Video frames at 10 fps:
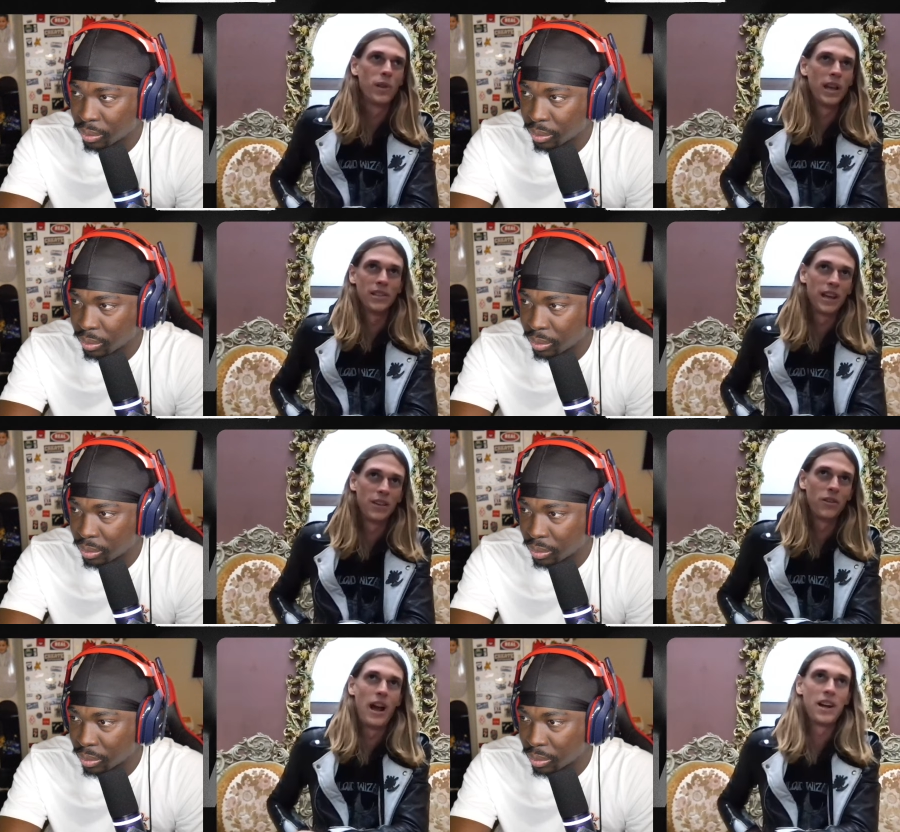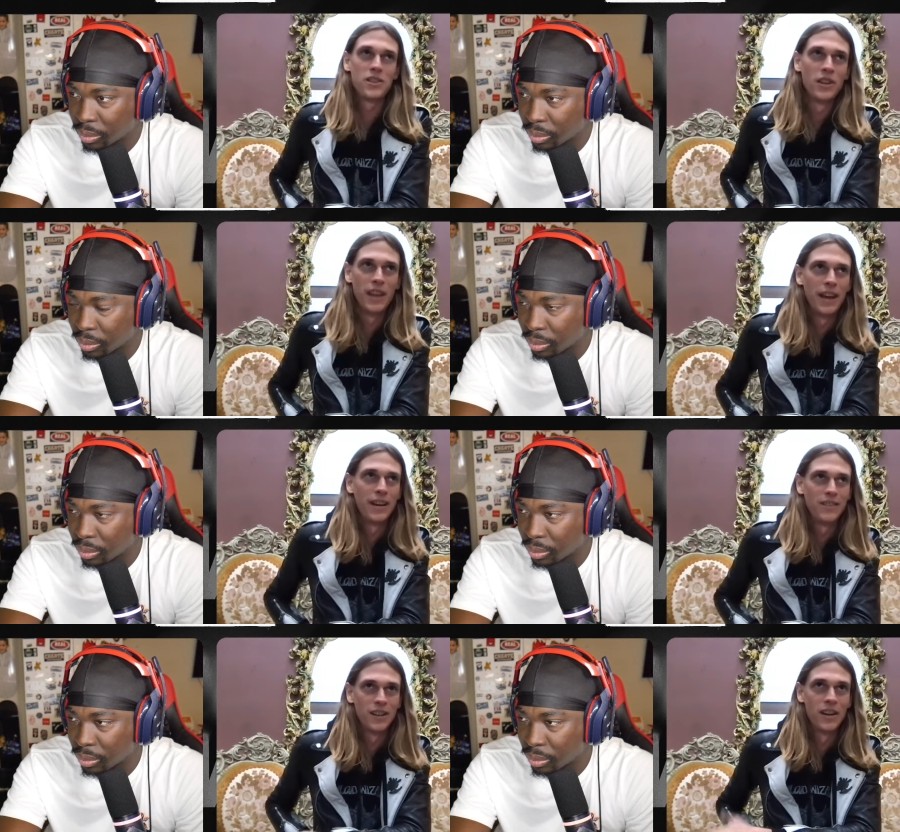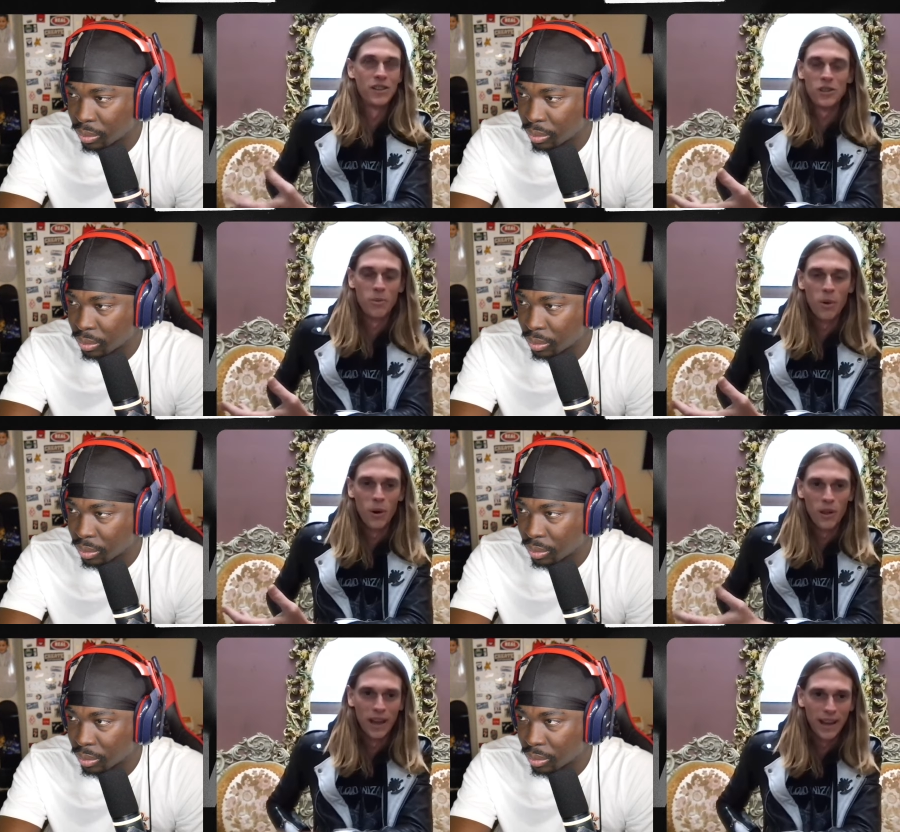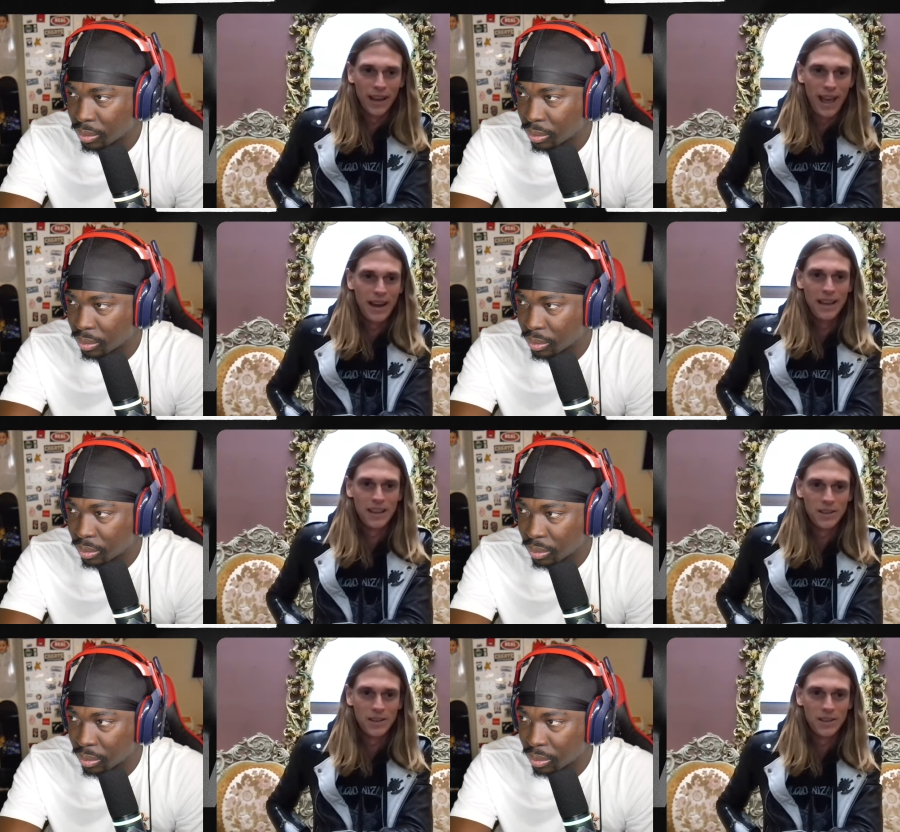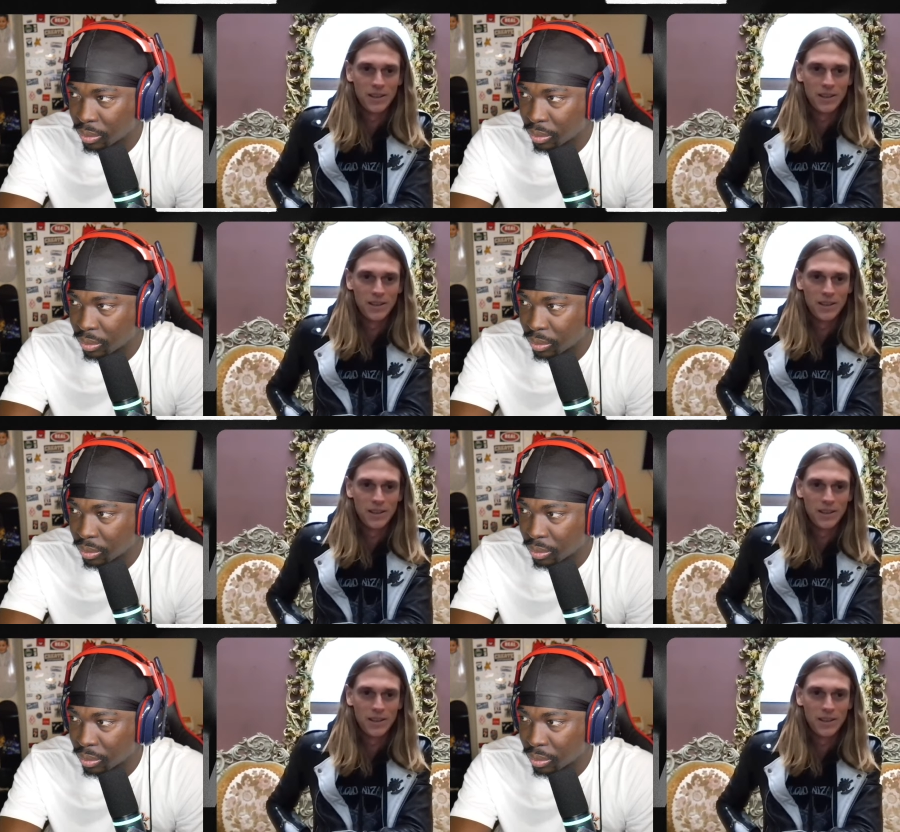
Speaker 1: place like Thrasher that does support like any skater or